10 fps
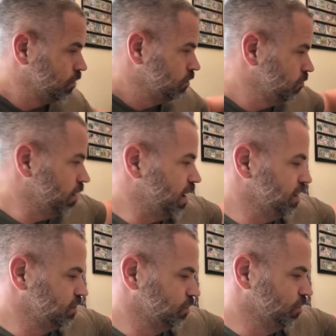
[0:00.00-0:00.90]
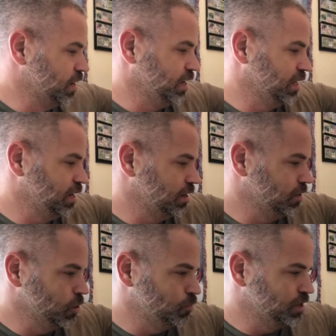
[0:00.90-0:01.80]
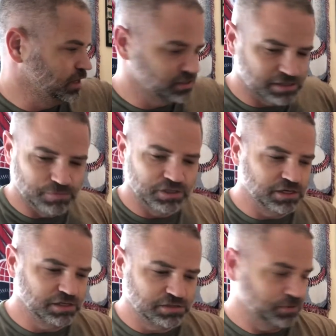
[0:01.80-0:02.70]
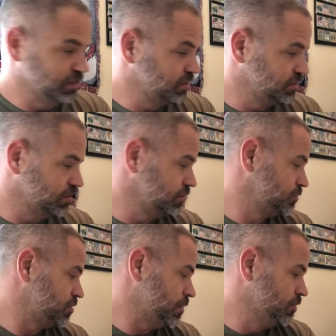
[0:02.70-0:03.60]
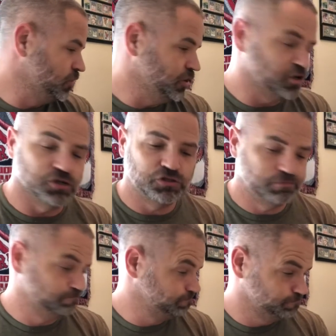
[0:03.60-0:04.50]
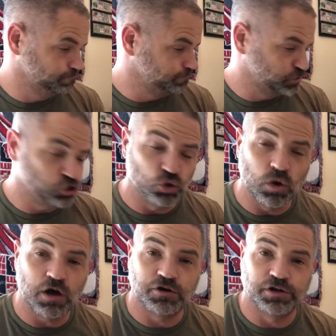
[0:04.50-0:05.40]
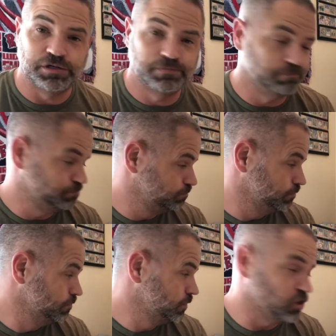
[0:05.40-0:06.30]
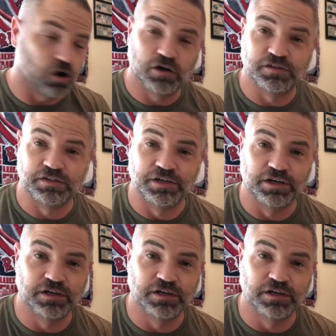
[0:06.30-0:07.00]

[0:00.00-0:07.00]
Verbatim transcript: Right, so we're gonna get into opening some of these because there's probably a good 200 cards in here